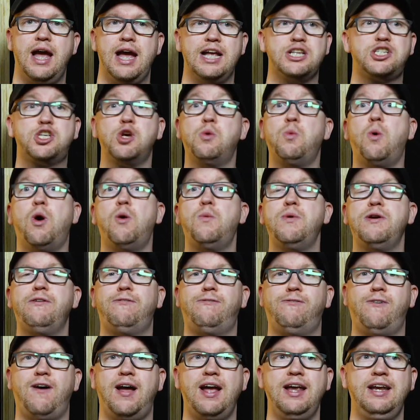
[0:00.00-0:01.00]
And so what we
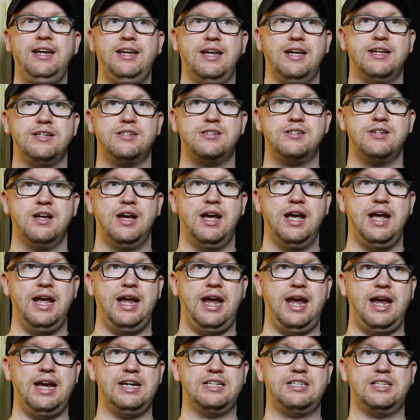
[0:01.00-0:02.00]
find is
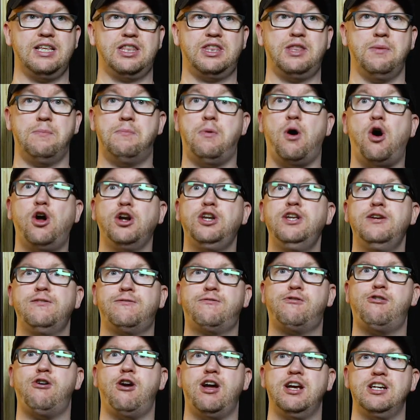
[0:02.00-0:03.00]
is that the body
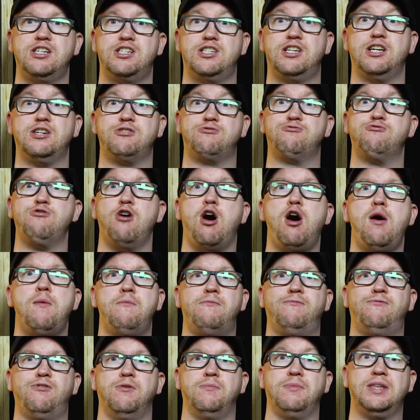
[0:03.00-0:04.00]
of Christ is
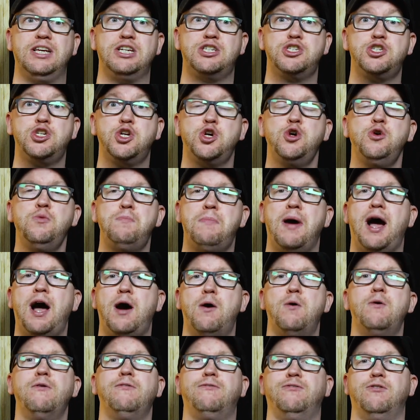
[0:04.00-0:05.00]
robbed from these two
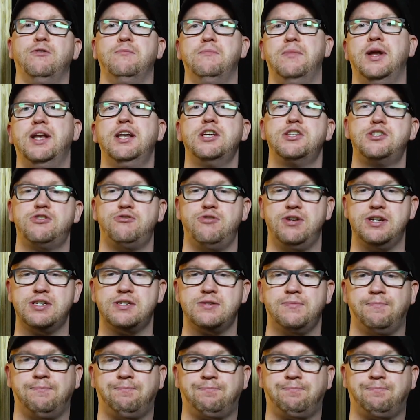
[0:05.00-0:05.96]
powerful ministries.